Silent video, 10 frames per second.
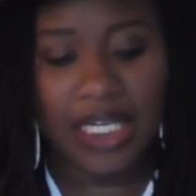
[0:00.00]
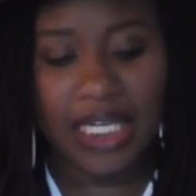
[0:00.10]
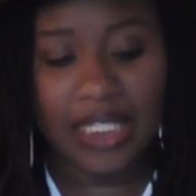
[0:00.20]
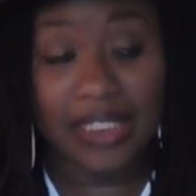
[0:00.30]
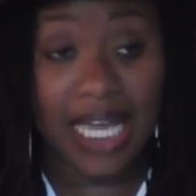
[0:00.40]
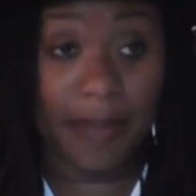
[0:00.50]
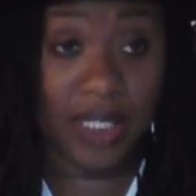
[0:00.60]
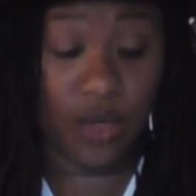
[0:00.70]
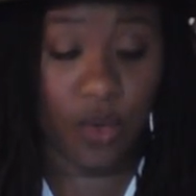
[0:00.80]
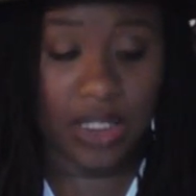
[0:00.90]
is
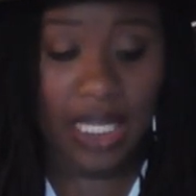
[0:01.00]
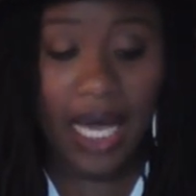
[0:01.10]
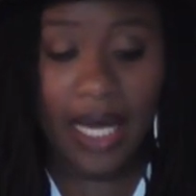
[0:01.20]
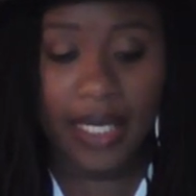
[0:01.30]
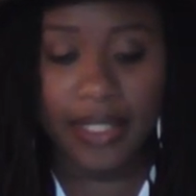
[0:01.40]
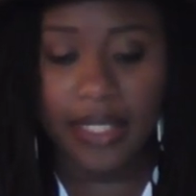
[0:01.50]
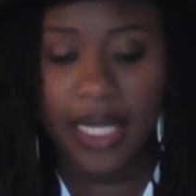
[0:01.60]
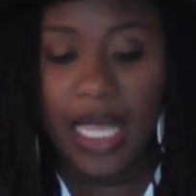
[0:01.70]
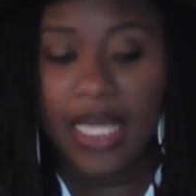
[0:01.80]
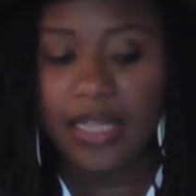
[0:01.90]
happening online,
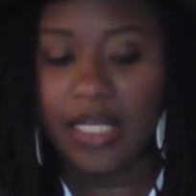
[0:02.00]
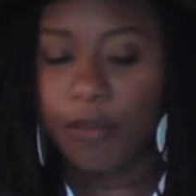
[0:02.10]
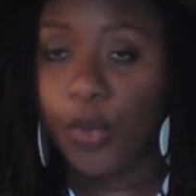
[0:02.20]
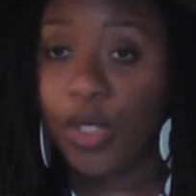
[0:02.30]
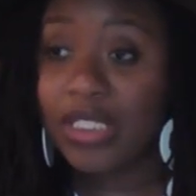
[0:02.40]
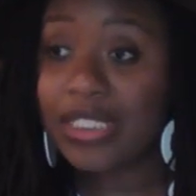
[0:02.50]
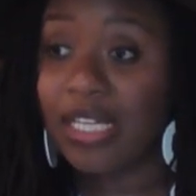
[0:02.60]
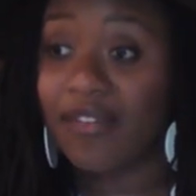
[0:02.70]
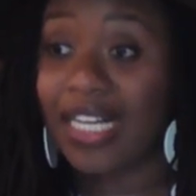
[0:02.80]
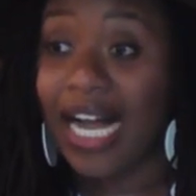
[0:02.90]
the importance
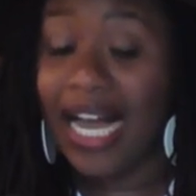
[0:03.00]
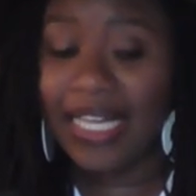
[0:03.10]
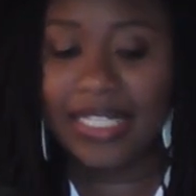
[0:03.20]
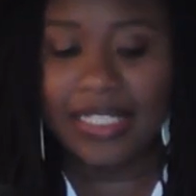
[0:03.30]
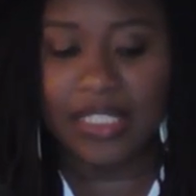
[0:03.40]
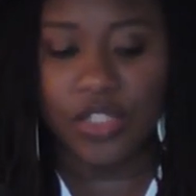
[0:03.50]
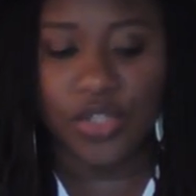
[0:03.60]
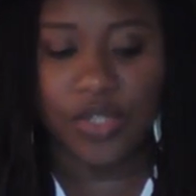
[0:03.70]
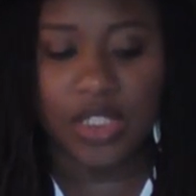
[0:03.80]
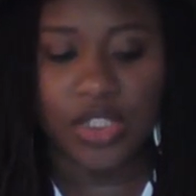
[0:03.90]
of guided
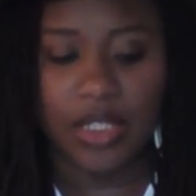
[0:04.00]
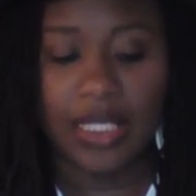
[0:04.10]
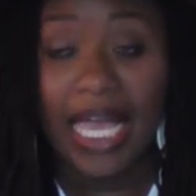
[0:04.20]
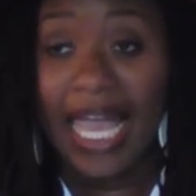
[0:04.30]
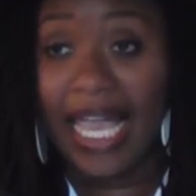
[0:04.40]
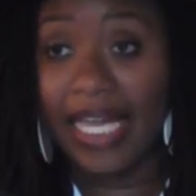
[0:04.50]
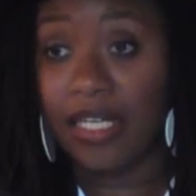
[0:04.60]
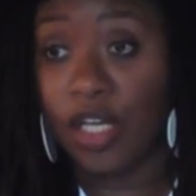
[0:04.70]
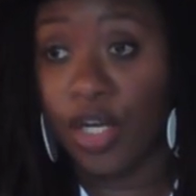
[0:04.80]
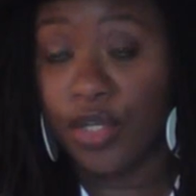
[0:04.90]
instruction
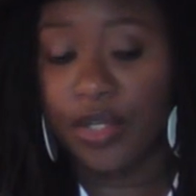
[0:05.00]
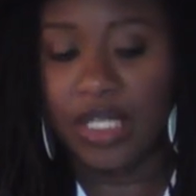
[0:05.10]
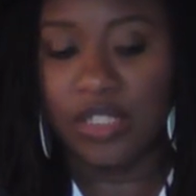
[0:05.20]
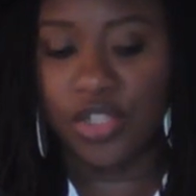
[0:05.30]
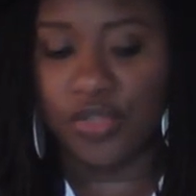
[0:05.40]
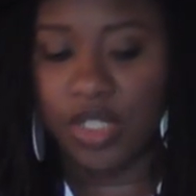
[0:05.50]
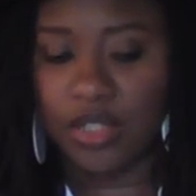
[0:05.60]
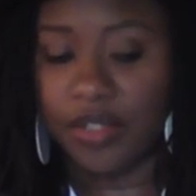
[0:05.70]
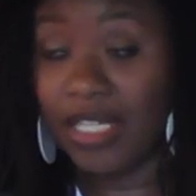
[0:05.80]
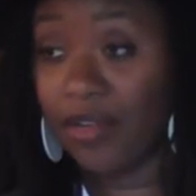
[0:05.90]
and
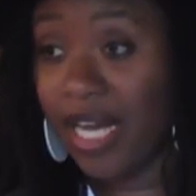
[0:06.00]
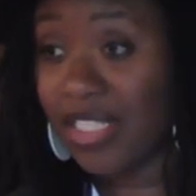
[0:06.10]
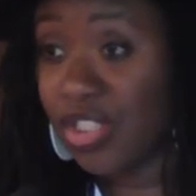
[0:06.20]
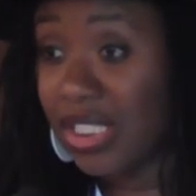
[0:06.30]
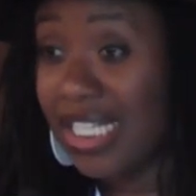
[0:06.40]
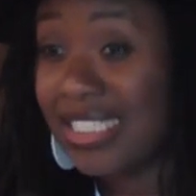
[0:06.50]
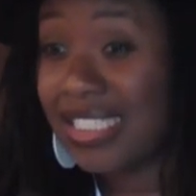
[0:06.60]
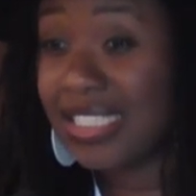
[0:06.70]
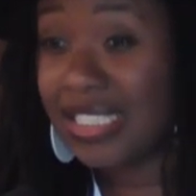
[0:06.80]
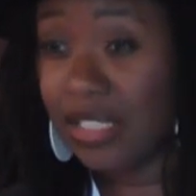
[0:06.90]
learner-instructor interaction is
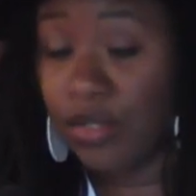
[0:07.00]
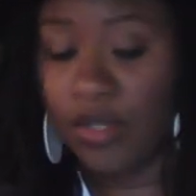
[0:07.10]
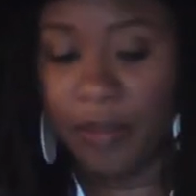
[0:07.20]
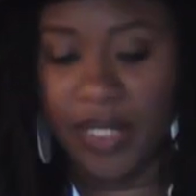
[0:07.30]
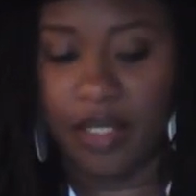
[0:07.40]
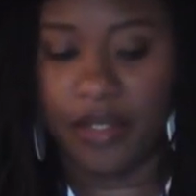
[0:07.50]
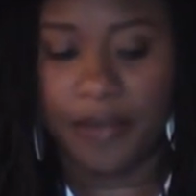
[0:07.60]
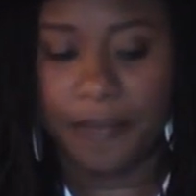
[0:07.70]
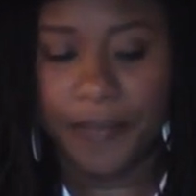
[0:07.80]
still apparent.